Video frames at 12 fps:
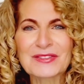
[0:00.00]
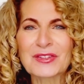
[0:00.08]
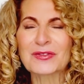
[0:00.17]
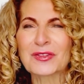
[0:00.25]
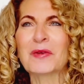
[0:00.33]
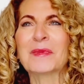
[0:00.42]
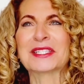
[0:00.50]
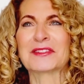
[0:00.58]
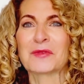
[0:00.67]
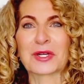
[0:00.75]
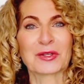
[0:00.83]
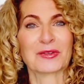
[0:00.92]
So much
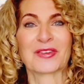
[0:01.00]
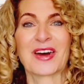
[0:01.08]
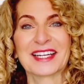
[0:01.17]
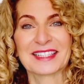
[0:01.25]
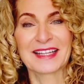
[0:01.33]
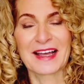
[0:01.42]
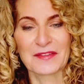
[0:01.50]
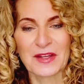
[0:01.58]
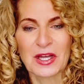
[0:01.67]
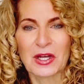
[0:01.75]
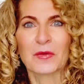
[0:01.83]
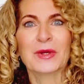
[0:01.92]
of what goes on in life,
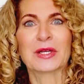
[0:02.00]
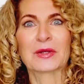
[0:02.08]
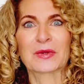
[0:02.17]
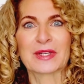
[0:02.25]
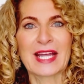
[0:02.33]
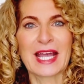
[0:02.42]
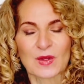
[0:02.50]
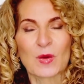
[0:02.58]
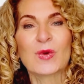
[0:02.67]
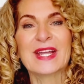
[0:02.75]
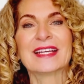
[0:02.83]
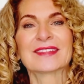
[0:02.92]
we create,
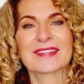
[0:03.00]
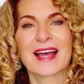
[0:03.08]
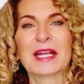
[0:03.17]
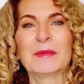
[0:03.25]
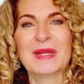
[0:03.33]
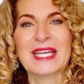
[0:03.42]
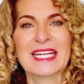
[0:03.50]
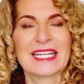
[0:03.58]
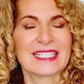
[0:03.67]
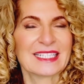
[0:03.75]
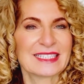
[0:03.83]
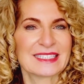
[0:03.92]
we assign
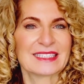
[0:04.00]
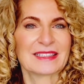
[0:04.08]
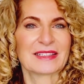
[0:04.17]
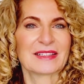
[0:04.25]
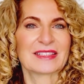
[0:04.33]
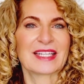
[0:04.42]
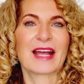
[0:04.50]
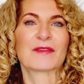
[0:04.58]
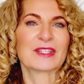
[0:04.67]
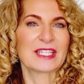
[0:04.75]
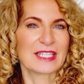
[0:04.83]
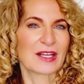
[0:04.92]
meaning to
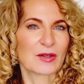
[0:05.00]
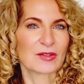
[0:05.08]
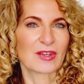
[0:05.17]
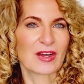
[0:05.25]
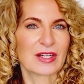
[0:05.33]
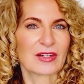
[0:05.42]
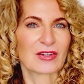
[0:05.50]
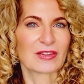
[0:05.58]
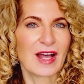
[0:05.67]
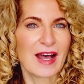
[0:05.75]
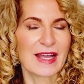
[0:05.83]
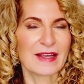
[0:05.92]
everything that goes on in our
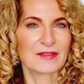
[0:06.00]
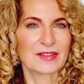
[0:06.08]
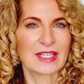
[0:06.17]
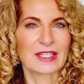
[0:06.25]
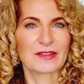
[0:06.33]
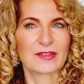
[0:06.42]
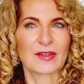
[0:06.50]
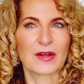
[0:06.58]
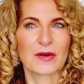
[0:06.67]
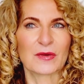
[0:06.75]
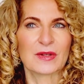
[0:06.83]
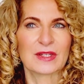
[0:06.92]
lives. And
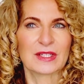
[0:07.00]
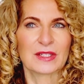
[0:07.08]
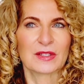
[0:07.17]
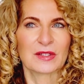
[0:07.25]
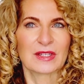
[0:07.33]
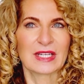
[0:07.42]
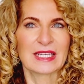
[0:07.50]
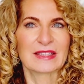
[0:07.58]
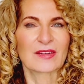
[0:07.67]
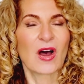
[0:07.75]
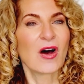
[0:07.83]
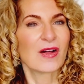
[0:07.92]
so
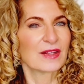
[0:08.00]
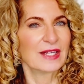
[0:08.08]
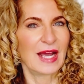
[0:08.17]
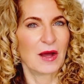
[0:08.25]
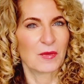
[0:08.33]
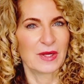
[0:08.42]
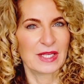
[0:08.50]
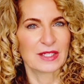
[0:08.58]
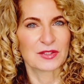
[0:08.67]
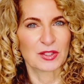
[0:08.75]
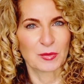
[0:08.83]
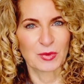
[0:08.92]
it's all in how we
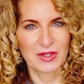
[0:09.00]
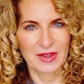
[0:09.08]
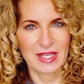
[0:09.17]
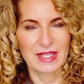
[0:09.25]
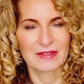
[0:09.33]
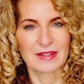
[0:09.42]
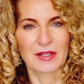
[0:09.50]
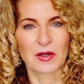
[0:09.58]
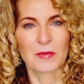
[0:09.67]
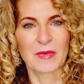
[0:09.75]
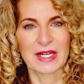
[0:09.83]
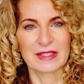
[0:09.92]
interpret things and
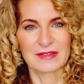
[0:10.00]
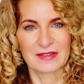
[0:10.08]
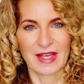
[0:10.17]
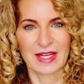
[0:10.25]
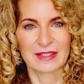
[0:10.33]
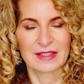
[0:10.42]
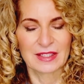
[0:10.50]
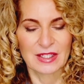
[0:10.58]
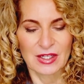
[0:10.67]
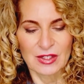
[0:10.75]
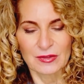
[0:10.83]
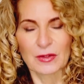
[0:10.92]
our mindset.
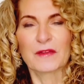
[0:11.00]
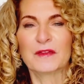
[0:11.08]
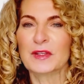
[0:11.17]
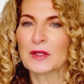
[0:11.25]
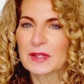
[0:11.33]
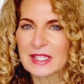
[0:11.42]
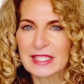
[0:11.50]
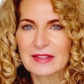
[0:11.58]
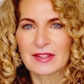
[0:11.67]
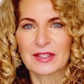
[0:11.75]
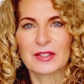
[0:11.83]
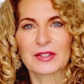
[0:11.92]
So a few
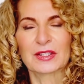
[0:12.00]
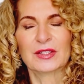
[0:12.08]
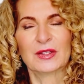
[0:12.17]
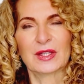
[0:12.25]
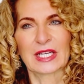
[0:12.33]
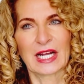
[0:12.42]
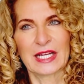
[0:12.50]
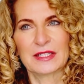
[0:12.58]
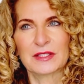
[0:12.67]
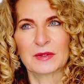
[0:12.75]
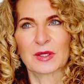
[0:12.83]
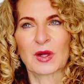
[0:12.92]
things that you can do that I
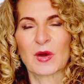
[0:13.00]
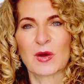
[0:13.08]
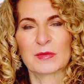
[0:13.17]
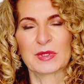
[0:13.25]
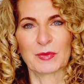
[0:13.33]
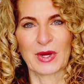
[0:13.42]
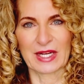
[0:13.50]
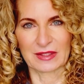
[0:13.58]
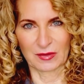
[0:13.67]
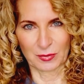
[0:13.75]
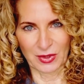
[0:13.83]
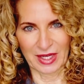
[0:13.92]
do at home to
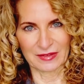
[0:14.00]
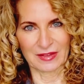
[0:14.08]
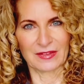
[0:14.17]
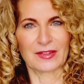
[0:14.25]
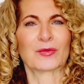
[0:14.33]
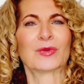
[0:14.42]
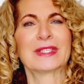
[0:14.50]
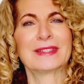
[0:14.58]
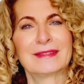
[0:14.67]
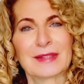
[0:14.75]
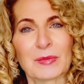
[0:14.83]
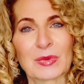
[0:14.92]
practice presence are
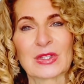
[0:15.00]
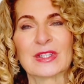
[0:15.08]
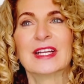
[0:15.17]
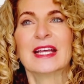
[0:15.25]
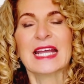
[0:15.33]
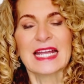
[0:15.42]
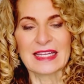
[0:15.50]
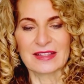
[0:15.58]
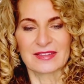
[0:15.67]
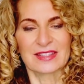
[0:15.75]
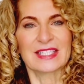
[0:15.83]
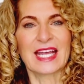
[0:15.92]
really simple,
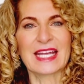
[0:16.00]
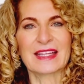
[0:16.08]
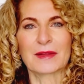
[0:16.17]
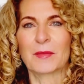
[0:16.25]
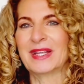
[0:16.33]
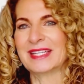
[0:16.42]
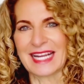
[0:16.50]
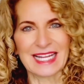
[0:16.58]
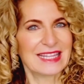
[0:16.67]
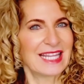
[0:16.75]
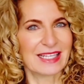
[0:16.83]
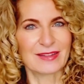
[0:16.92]
is to take the
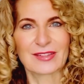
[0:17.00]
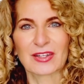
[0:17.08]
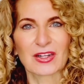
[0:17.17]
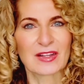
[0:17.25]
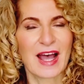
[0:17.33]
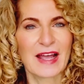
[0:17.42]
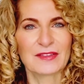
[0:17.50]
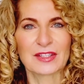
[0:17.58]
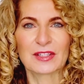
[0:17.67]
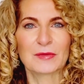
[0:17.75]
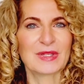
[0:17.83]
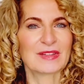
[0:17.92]
mundane things in our lives.
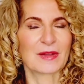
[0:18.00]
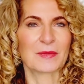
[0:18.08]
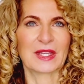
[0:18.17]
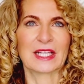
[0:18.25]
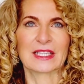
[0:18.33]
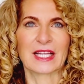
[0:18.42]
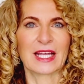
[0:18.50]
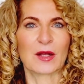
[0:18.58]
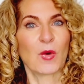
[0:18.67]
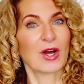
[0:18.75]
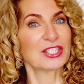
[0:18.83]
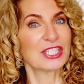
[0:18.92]
It could be something
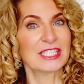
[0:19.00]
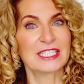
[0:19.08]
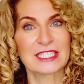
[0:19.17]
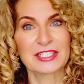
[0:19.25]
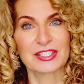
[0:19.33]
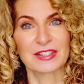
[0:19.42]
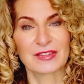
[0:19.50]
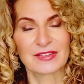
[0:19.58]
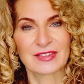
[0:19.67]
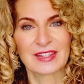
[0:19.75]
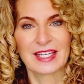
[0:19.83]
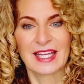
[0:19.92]
like washing the
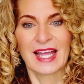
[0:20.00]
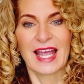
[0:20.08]
dishes.